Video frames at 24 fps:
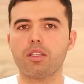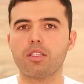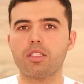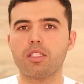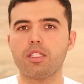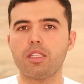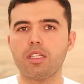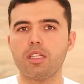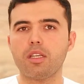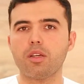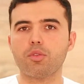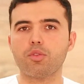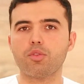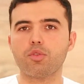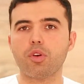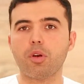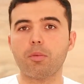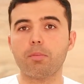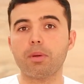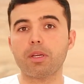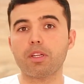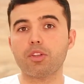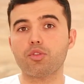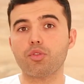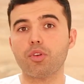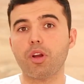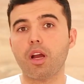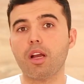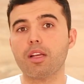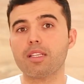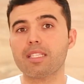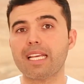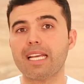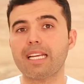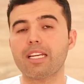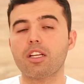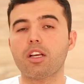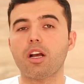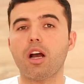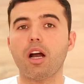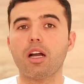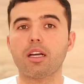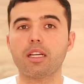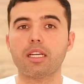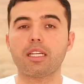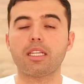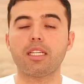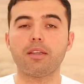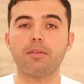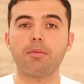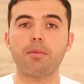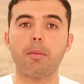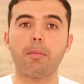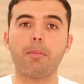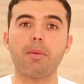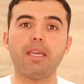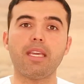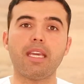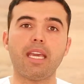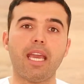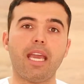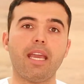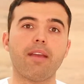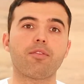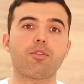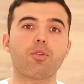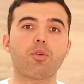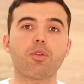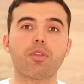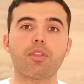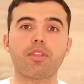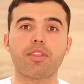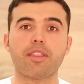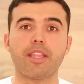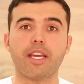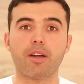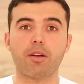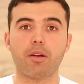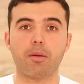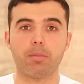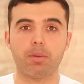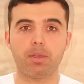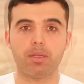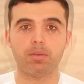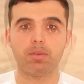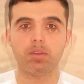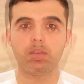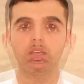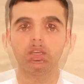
psychotropic drugs and cognitive behavioral therapy.